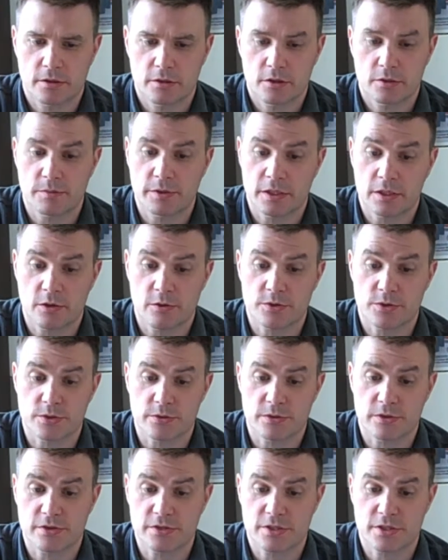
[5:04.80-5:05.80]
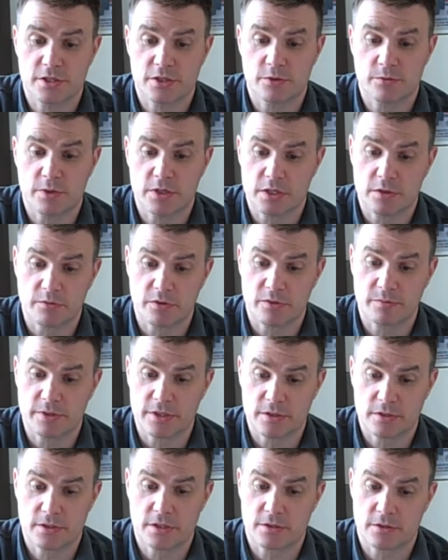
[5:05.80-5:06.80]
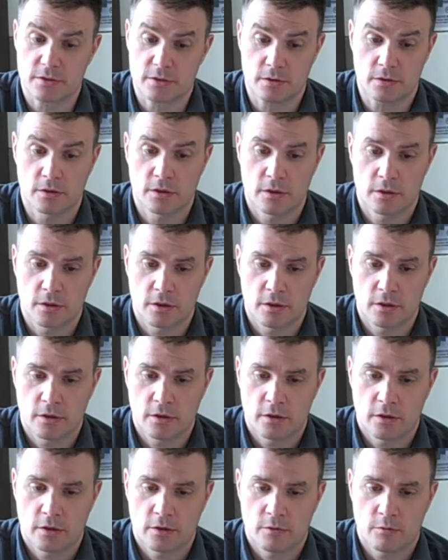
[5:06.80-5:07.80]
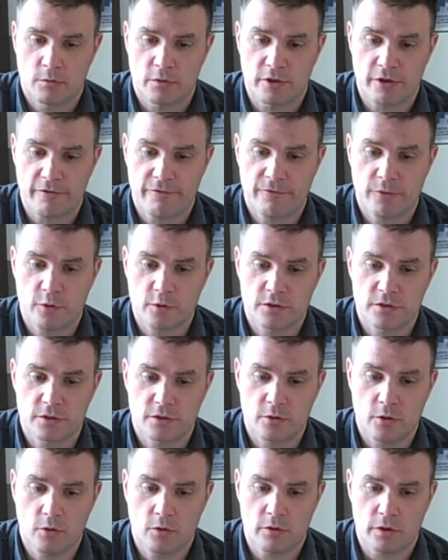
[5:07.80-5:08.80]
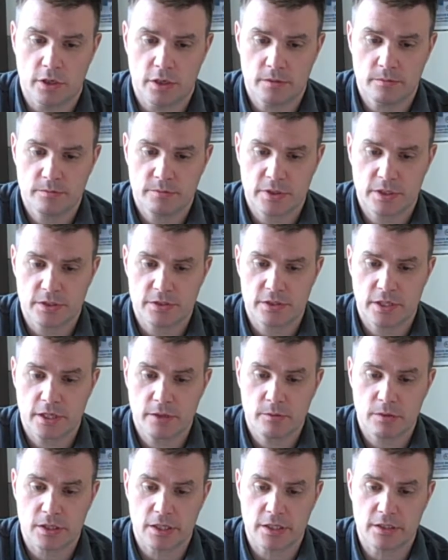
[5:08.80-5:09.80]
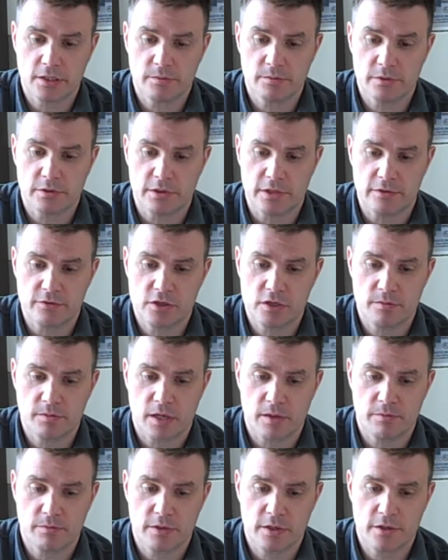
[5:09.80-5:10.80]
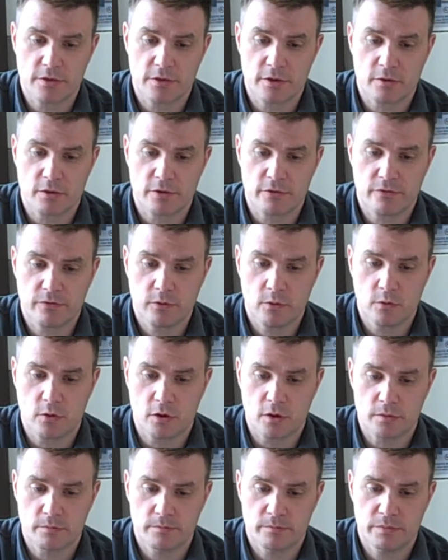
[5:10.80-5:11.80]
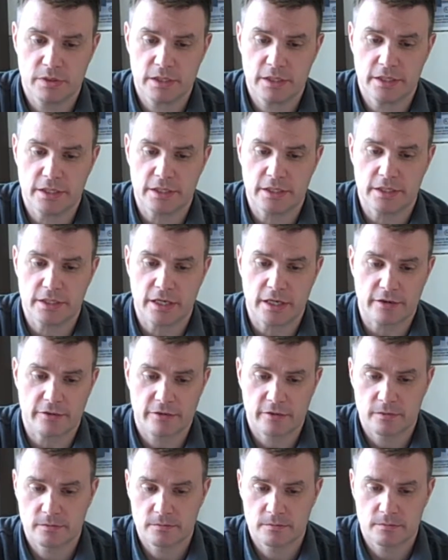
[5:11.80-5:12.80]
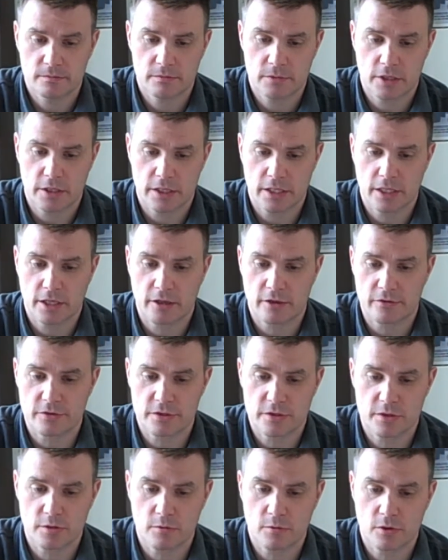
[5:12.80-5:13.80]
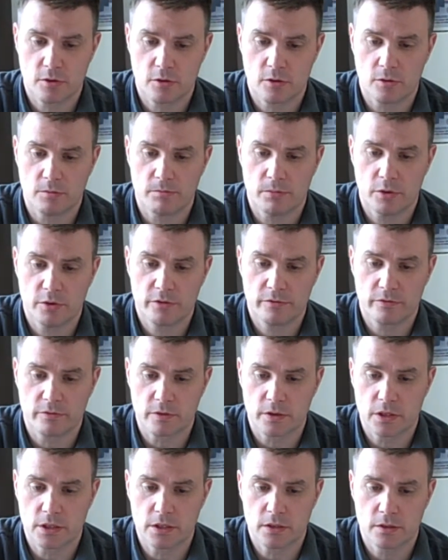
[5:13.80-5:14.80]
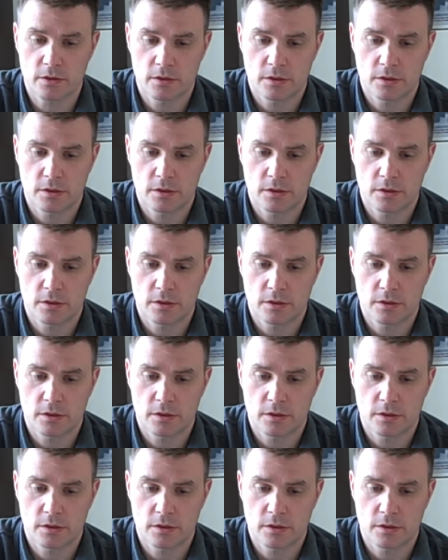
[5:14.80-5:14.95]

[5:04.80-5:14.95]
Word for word: to be closer to the situation with my sister, where they forced the door in because they were led to believe she might be in there on the floor, bleeding to death, on account of the so called boyfriend.